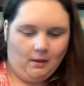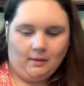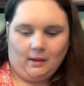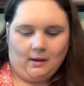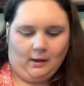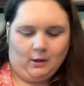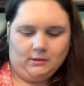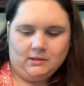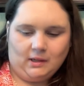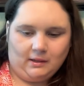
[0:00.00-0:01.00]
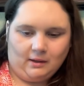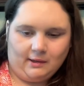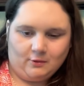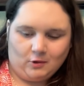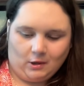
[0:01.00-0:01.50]
Then I got these
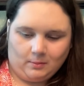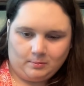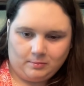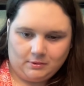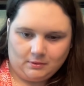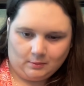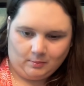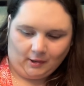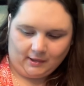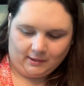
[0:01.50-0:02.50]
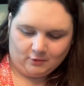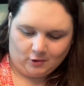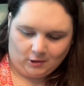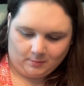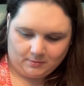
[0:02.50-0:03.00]
highlighting drops, or brightening
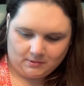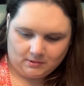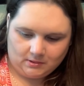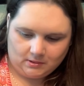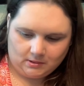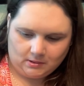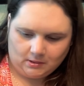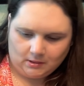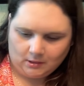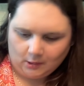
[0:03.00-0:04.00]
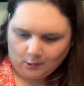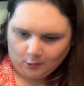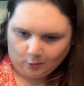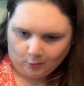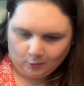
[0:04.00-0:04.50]
drops.
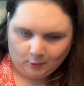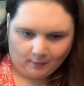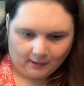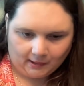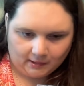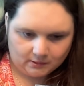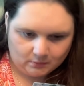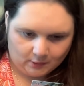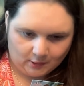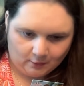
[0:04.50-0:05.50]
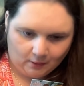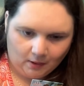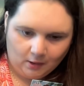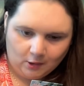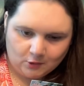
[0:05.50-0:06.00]
Bold Radiance, what do you do?
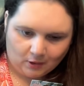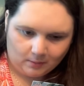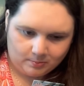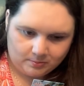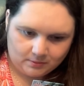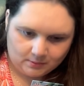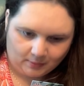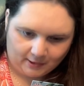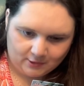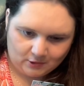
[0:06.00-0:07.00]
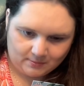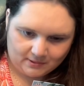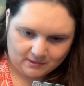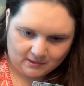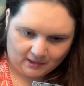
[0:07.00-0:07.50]
Brightening drops
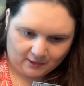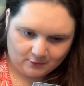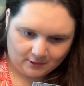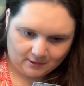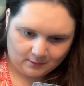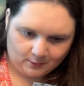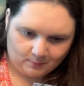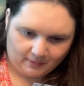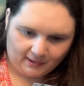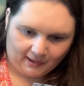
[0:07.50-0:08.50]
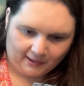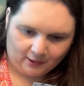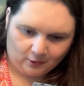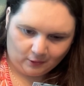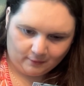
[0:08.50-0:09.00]
instantly hydrate and illuminate, adding
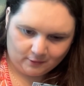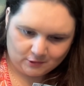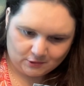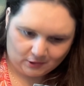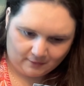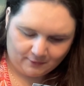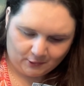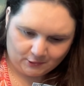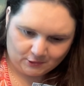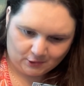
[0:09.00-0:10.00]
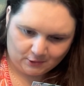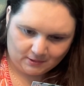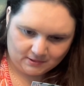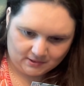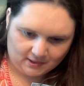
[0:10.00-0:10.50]
all over soft focus glow to
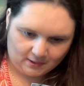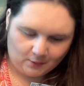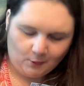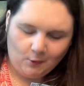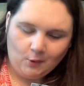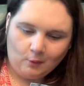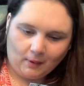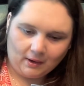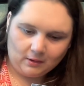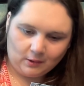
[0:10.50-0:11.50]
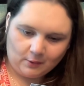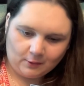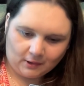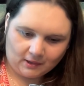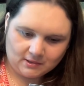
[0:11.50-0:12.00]
the skin. Wear alone
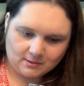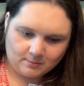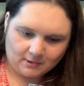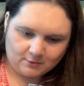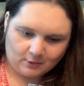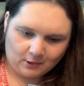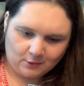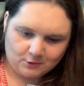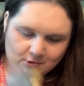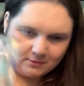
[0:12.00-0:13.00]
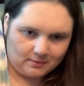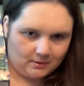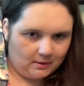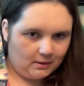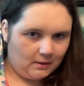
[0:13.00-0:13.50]
or custom mixed with lotion.
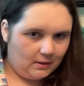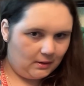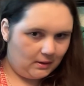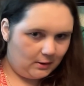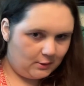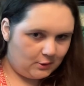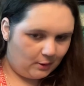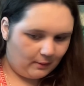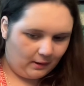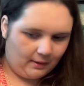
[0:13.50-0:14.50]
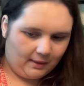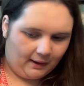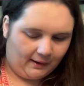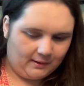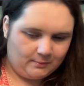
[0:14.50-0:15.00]
So we got
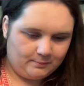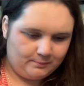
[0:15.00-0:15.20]
that.